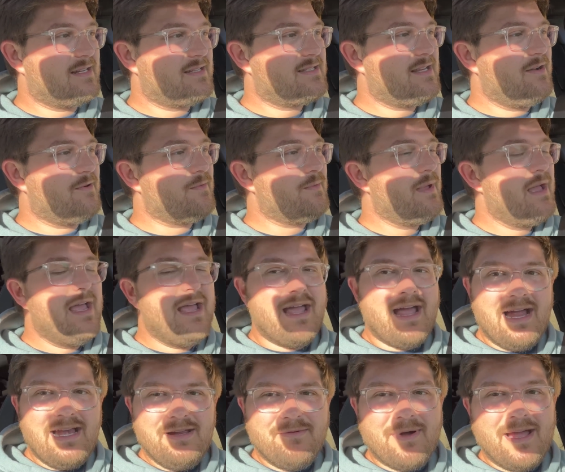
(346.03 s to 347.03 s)
So
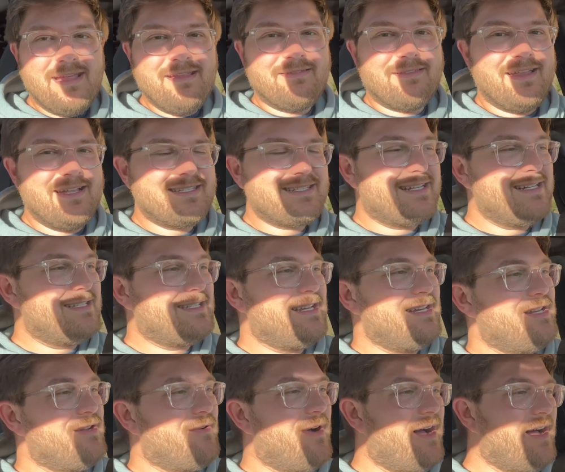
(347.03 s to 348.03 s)
anyway, let's
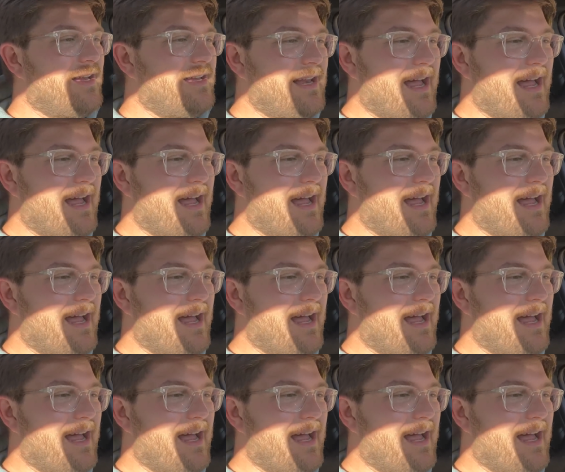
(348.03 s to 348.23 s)
continue on.